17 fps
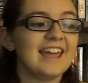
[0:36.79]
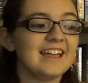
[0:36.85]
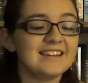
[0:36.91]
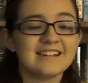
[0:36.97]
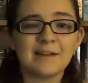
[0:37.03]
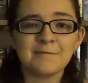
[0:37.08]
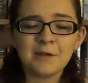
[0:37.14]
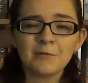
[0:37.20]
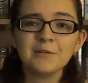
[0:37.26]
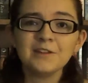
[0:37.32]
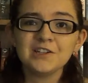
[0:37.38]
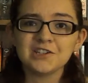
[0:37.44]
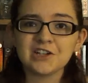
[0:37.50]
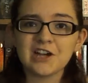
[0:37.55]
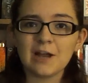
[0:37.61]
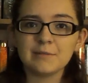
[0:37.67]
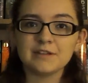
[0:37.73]
and I'm not really
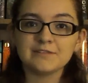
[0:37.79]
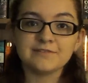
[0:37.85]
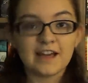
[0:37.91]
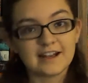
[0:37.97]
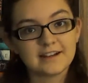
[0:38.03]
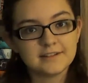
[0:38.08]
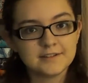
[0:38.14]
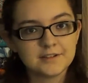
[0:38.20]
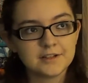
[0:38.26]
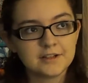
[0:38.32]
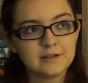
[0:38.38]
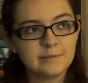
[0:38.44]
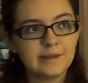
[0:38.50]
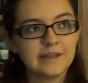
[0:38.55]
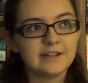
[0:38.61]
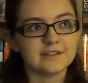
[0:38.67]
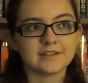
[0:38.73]
sure how many facts these are
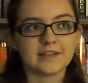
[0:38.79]
going to be.